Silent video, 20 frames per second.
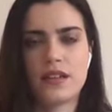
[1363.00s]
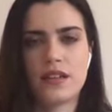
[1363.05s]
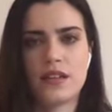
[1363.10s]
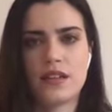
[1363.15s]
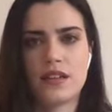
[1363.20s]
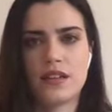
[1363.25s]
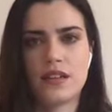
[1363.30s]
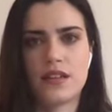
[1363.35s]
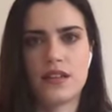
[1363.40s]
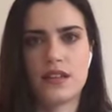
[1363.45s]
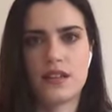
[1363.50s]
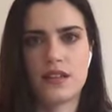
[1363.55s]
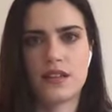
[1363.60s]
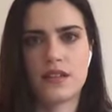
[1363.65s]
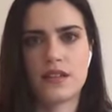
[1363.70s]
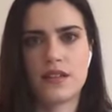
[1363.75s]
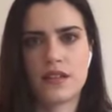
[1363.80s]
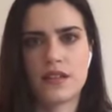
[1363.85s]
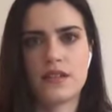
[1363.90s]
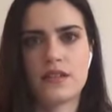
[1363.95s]

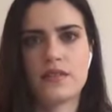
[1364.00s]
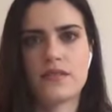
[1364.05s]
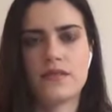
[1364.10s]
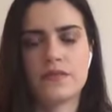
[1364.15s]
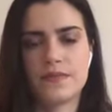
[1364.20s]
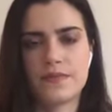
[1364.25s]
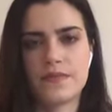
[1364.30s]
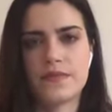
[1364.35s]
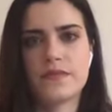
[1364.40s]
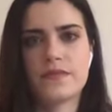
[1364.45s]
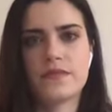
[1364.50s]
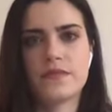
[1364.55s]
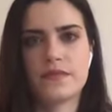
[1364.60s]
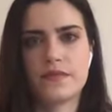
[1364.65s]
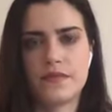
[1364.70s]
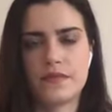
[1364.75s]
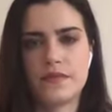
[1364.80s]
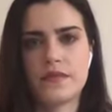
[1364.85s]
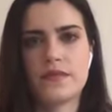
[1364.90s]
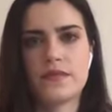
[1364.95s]

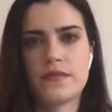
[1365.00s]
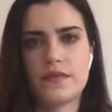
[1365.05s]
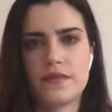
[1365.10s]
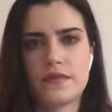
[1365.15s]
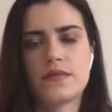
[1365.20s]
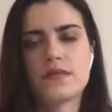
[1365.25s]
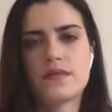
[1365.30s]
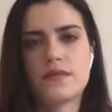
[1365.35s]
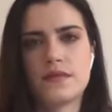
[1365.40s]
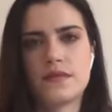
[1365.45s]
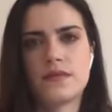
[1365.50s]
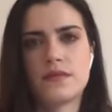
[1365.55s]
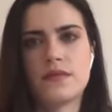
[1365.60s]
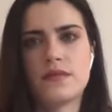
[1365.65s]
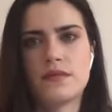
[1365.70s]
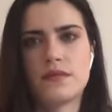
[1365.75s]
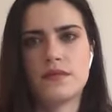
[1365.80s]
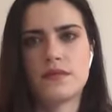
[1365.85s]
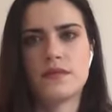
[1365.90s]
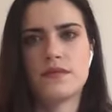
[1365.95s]

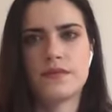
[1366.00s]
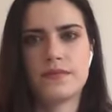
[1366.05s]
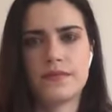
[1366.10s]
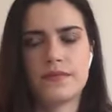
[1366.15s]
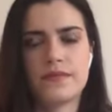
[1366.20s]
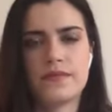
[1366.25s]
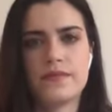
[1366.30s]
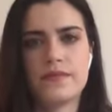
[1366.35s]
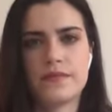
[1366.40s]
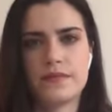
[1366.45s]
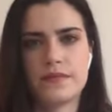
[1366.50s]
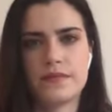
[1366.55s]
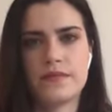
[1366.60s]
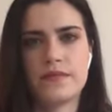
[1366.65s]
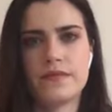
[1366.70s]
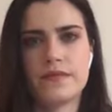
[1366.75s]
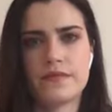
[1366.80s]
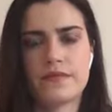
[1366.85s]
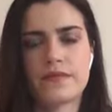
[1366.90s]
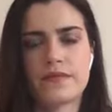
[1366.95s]

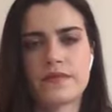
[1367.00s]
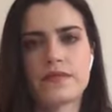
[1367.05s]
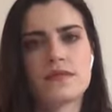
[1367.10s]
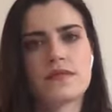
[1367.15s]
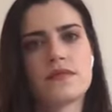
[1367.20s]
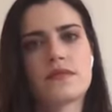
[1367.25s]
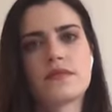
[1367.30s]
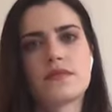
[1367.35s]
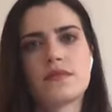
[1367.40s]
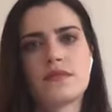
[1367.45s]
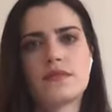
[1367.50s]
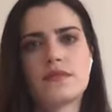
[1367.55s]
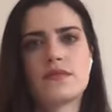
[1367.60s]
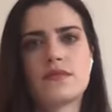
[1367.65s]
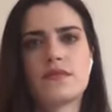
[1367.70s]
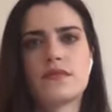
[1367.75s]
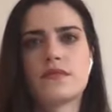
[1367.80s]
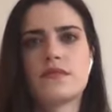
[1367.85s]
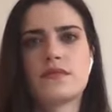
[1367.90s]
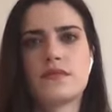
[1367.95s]

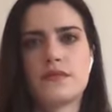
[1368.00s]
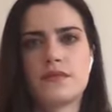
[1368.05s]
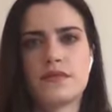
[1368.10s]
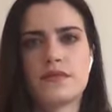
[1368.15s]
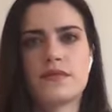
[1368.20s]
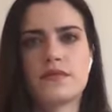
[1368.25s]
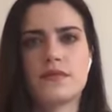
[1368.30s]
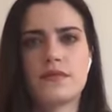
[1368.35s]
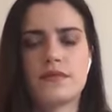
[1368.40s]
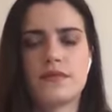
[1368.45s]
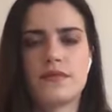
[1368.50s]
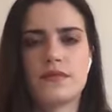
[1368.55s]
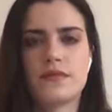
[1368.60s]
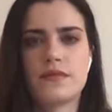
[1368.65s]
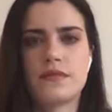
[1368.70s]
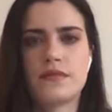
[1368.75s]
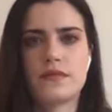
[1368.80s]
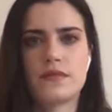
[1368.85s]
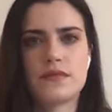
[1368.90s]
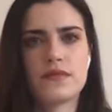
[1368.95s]

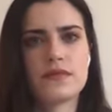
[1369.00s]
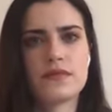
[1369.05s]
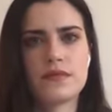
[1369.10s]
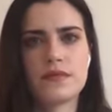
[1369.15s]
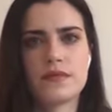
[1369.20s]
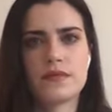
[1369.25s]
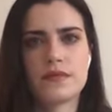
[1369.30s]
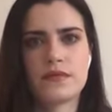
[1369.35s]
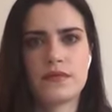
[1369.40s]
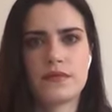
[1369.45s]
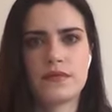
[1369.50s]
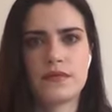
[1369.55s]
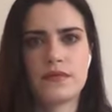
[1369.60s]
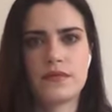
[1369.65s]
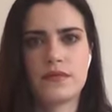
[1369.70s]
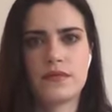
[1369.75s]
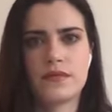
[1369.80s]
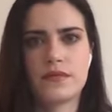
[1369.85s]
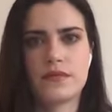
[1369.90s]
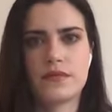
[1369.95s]

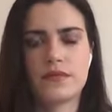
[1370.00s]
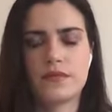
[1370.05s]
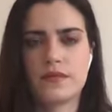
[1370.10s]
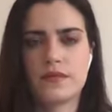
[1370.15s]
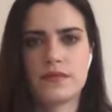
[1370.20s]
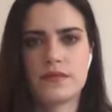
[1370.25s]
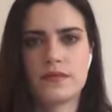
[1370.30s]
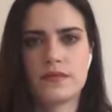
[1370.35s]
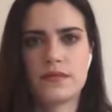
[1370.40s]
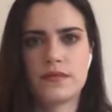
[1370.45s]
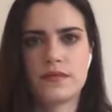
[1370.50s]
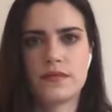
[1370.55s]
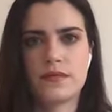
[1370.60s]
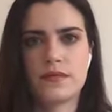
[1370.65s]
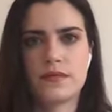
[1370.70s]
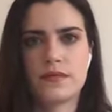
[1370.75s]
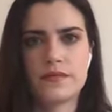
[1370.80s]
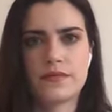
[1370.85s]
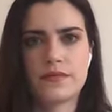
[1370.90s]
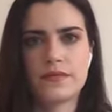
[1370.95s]
[no speech]